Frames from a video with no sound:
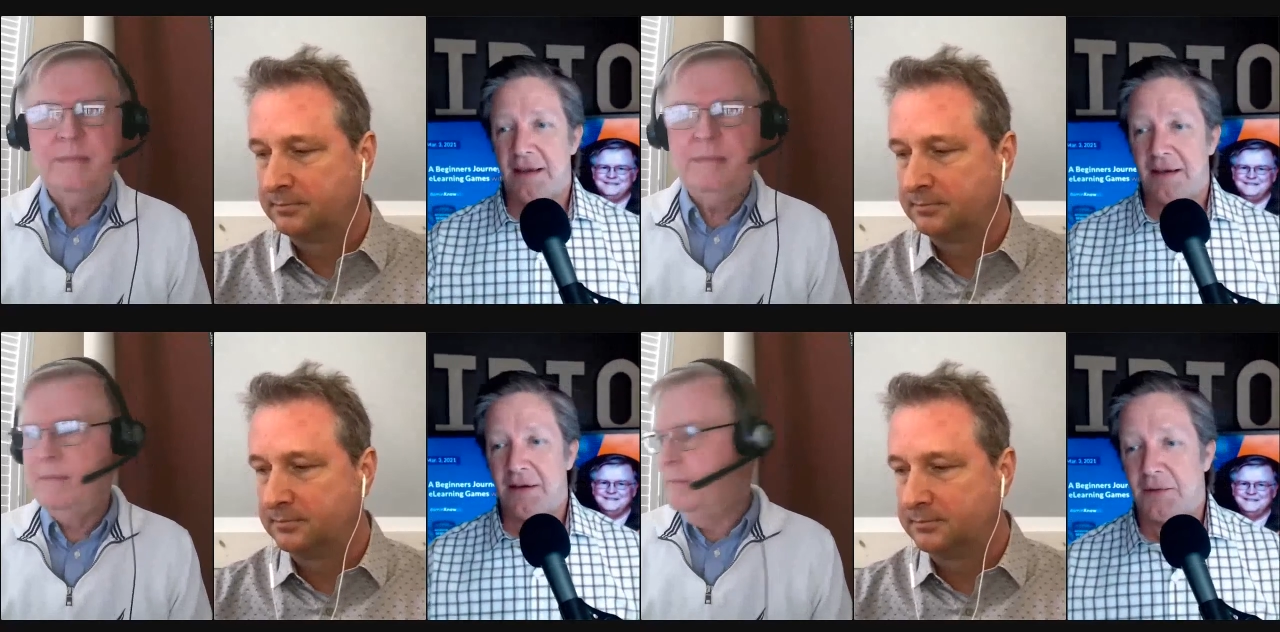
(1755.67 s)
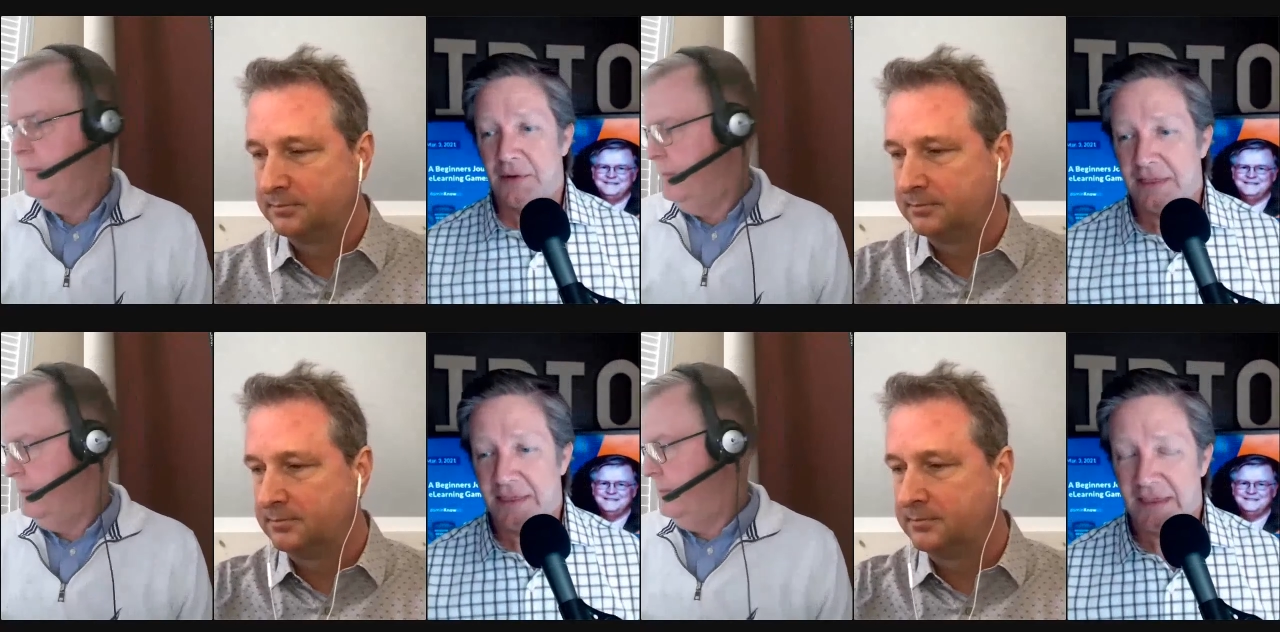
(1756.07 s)

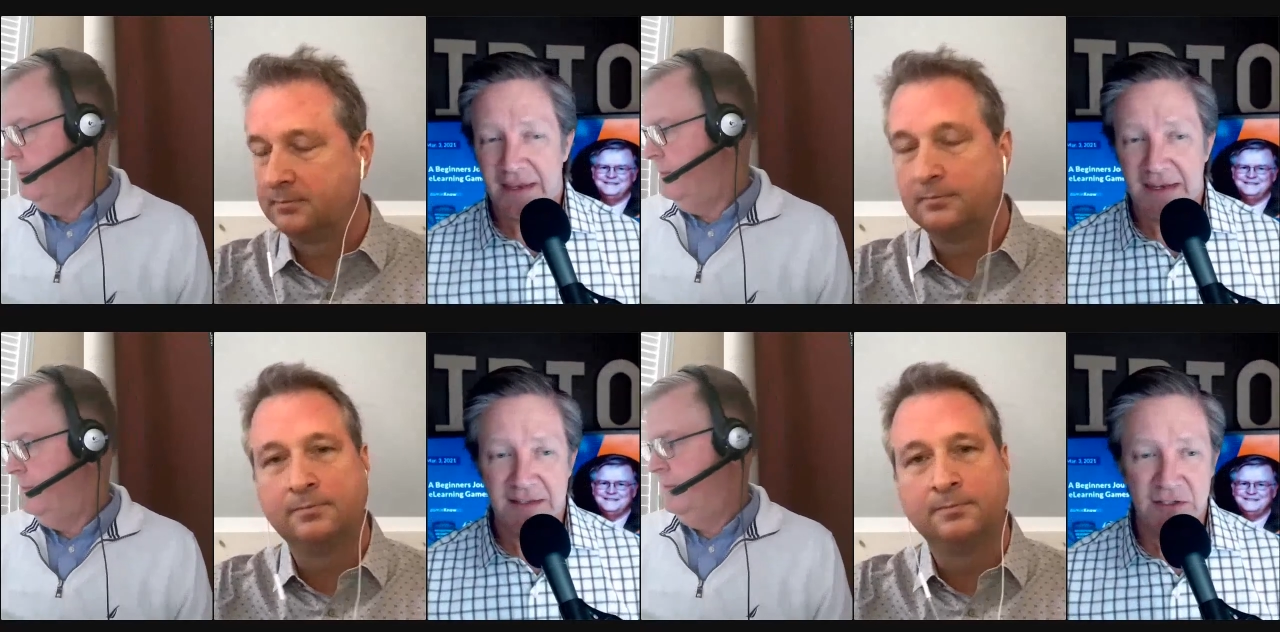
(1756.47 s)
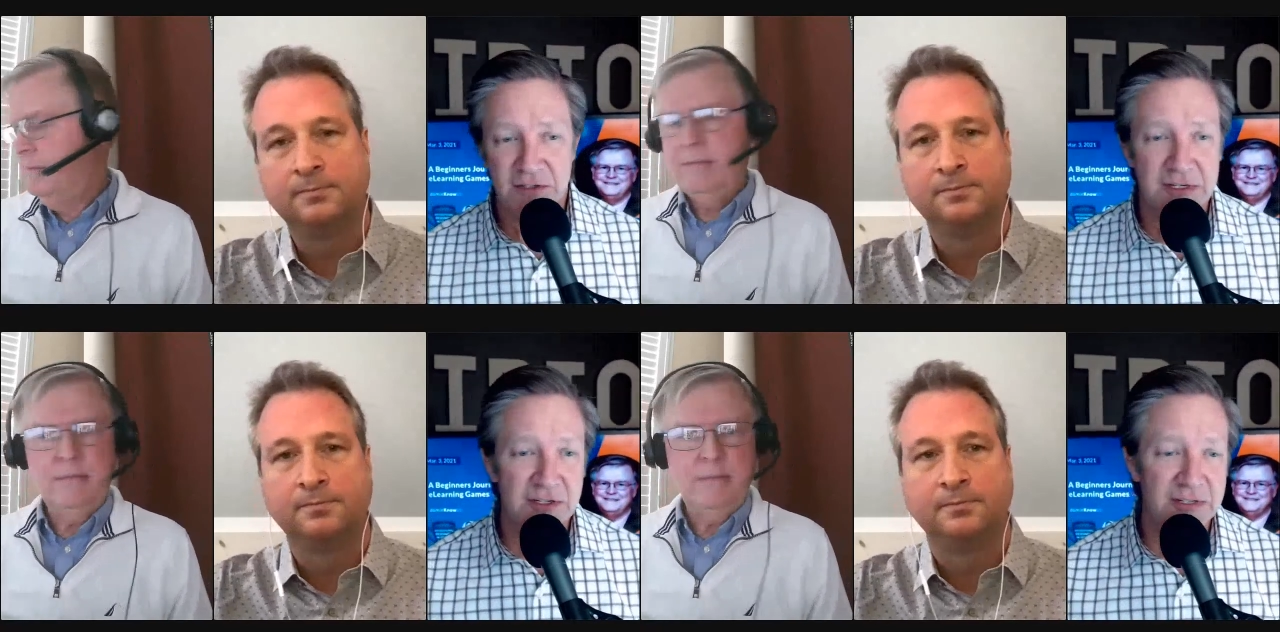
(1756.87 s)
Speaker 1: with an
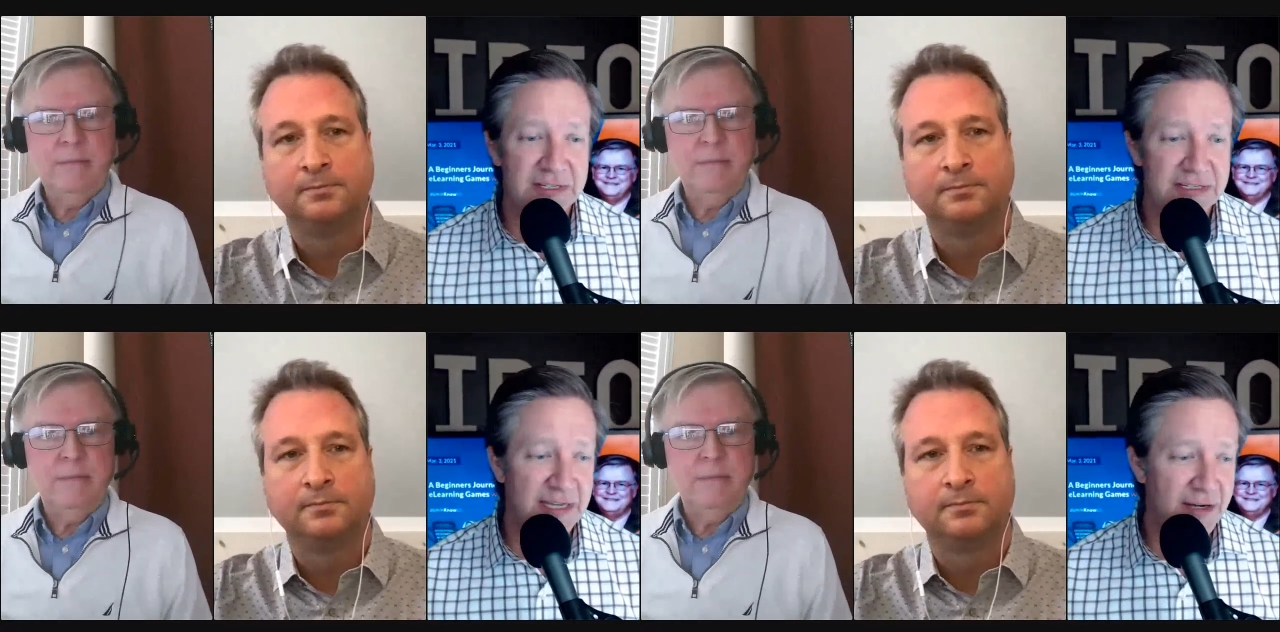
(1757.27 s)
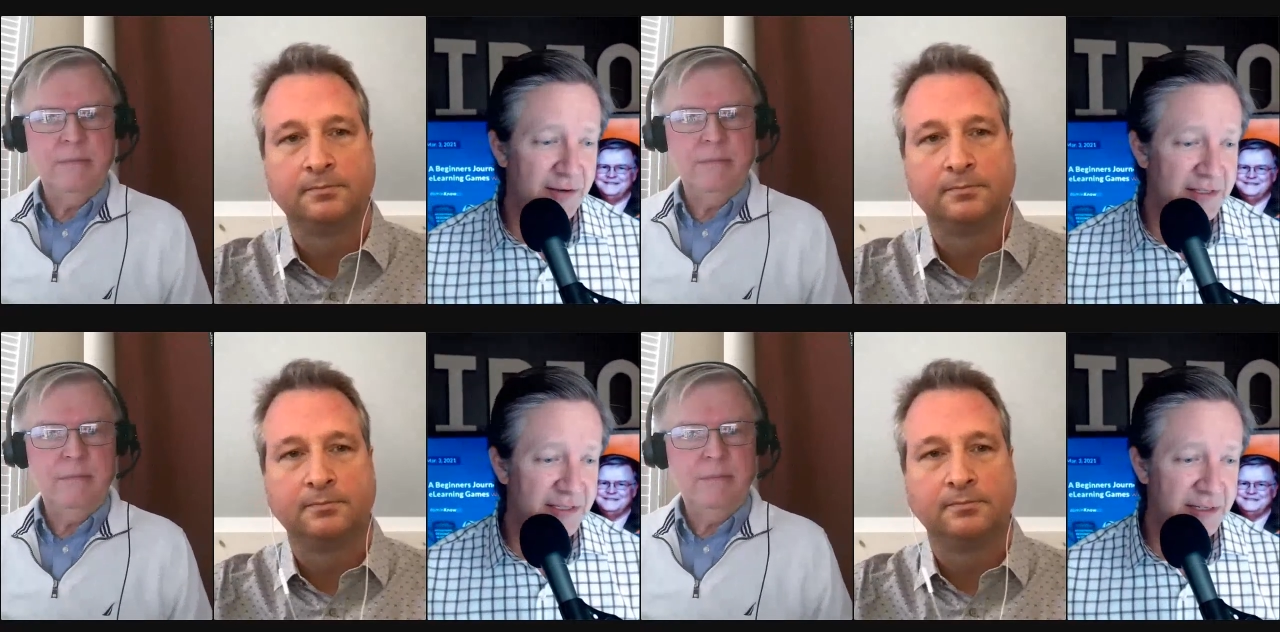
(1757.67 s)
instructional designer
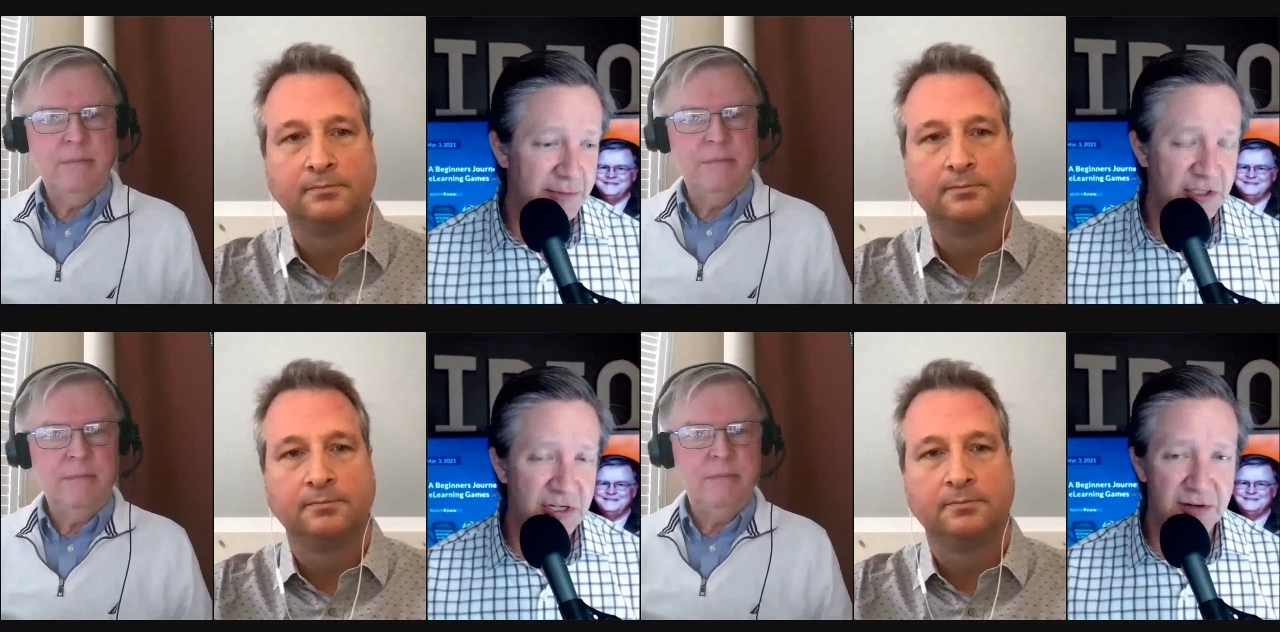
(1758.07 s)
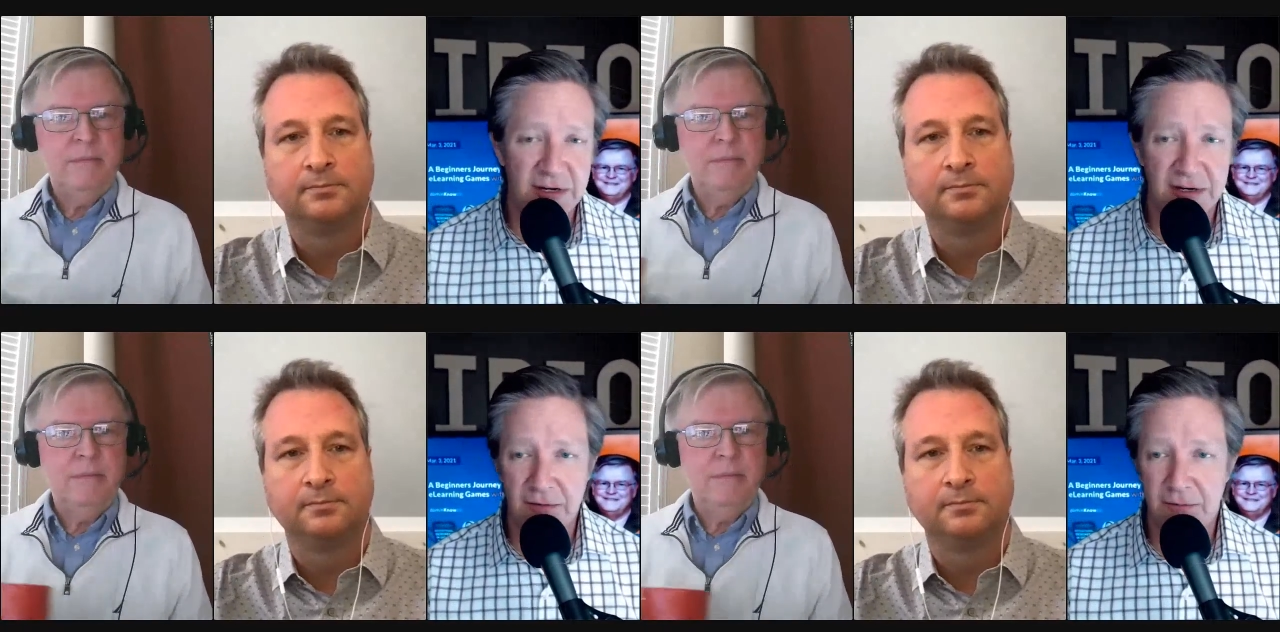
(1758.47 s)
that's going to be
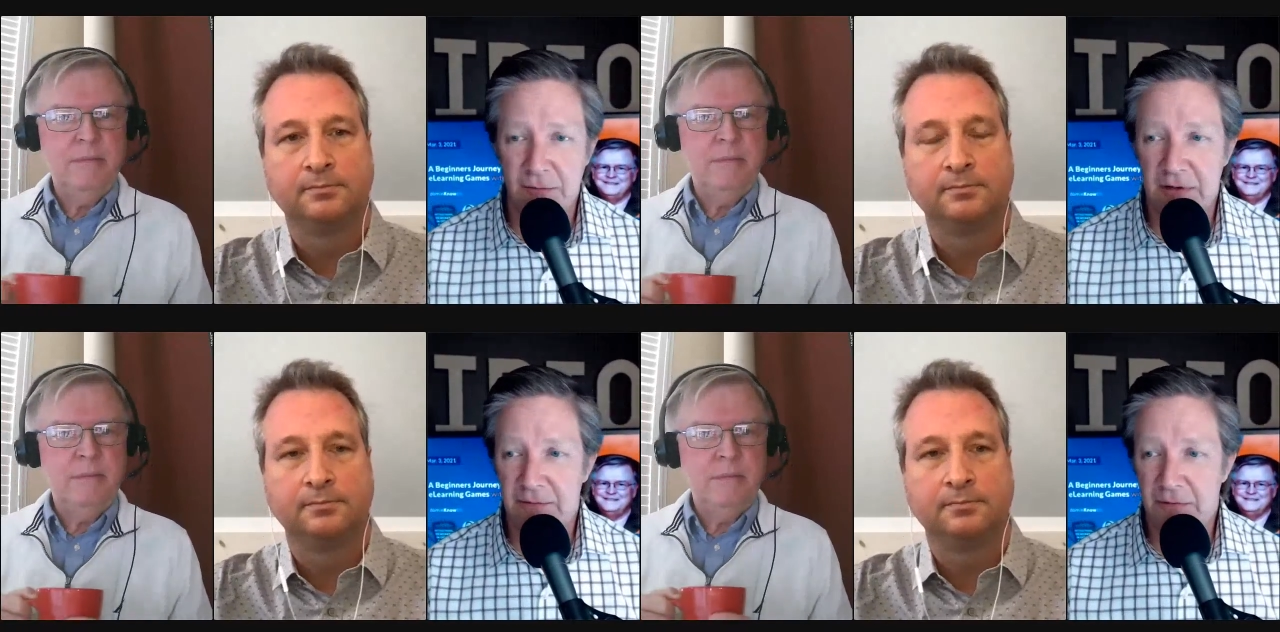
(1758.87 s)
sharing one of